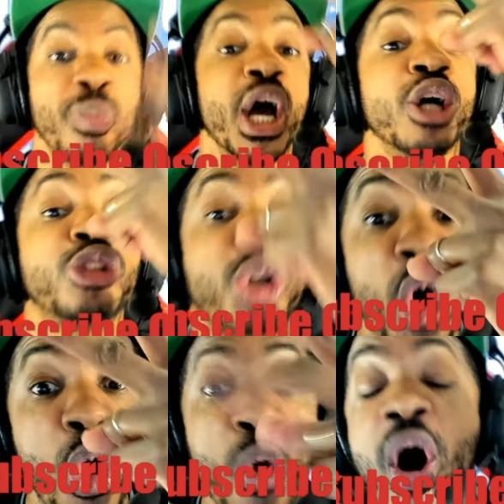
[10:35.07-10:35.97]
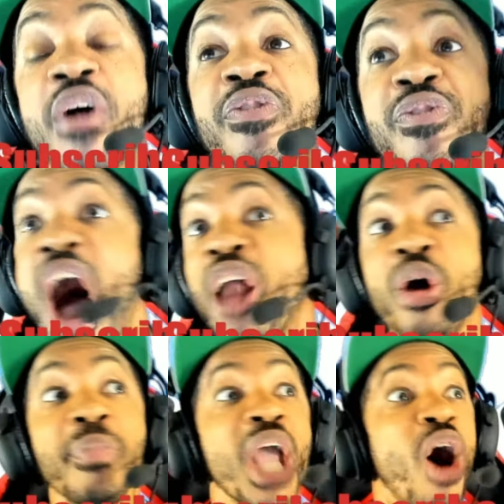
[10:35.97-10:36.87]
Two, follow
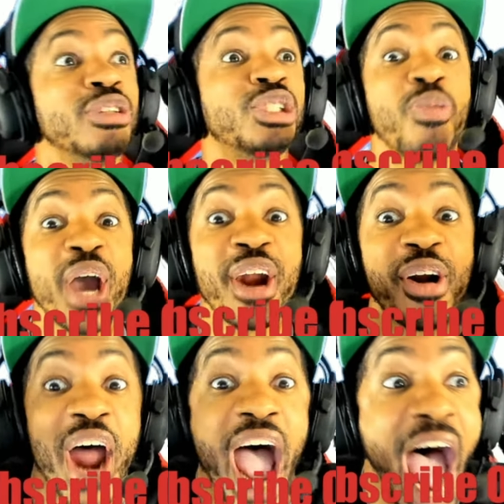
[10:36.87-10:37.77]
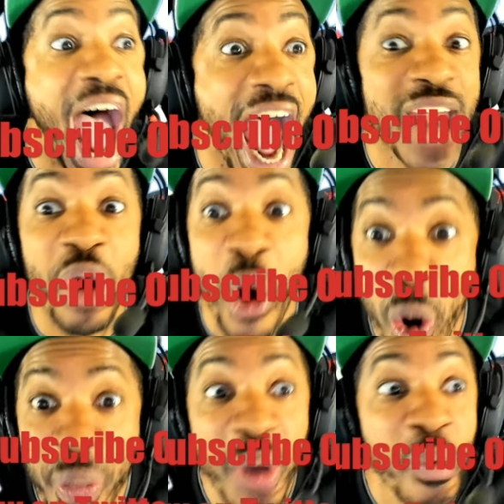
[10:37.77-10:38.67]
me on Twitter at
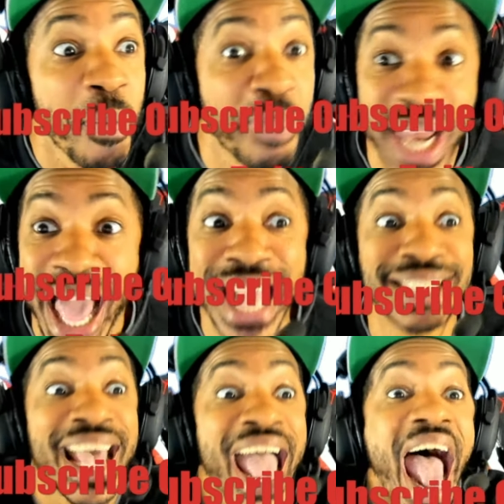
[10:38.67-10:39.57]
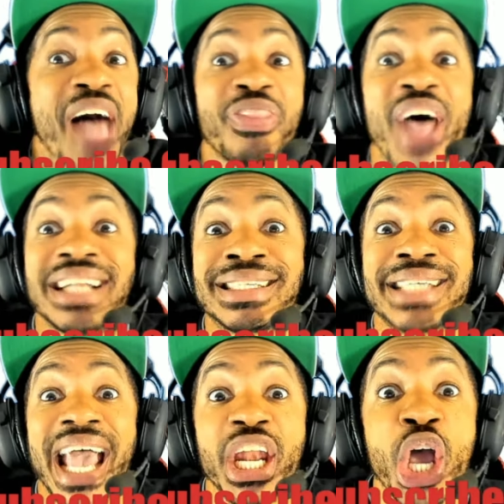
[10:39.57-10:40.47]
Obi Wan Plays, and that's
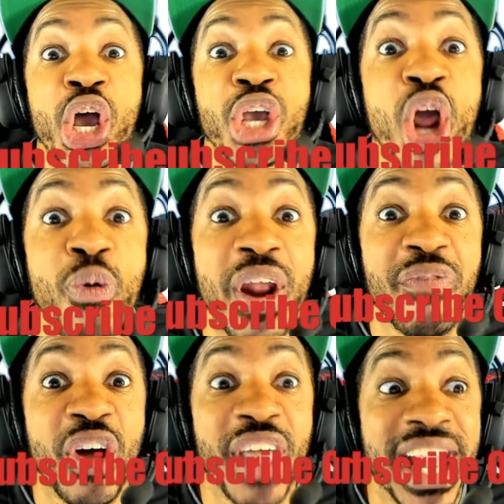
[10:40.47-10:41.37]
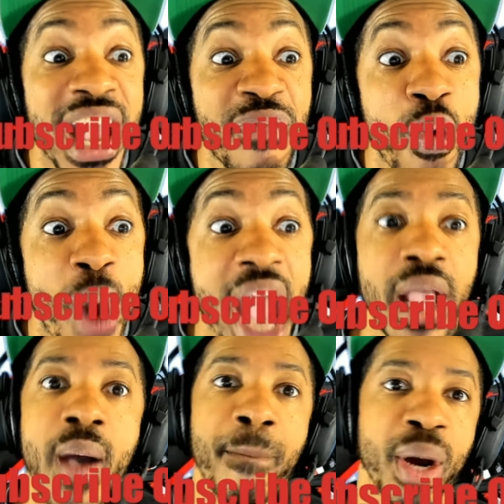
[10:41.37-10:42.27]
it. You're in for the giveaway.
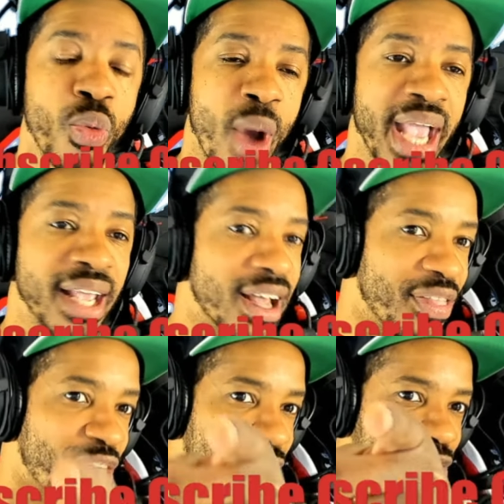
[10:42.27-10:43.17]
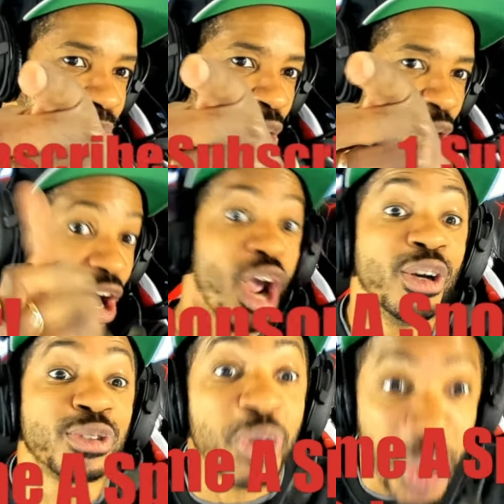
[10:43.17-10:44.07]
But wait, there's more.
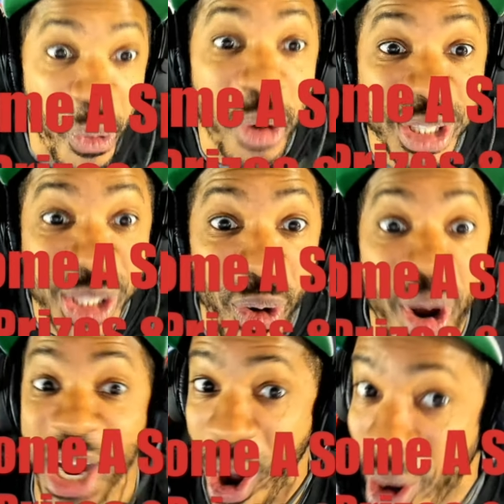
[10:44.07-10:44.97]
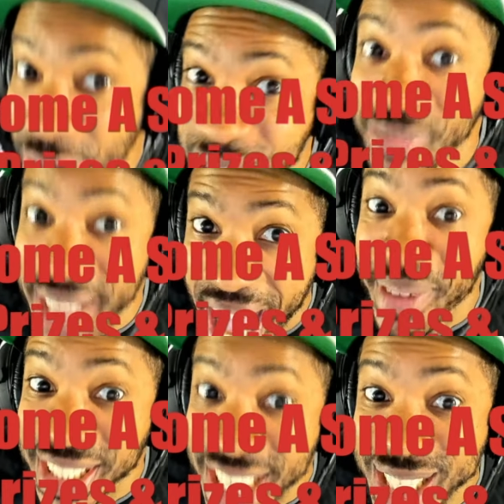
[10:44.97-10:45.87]
Do you want to join an awesome gaming
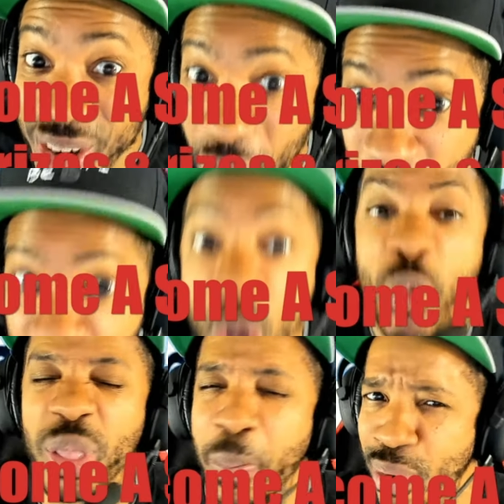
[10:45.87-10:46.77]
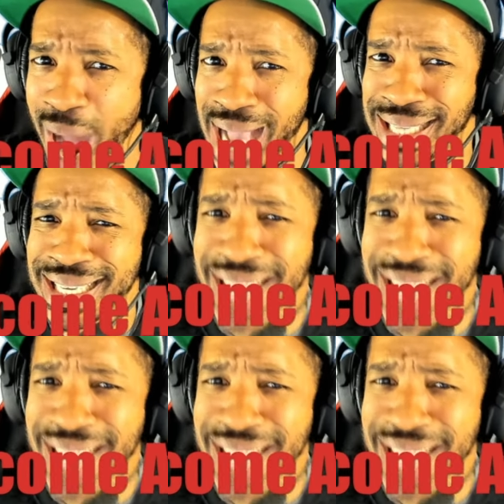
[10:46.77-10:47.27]
Discord with prizes and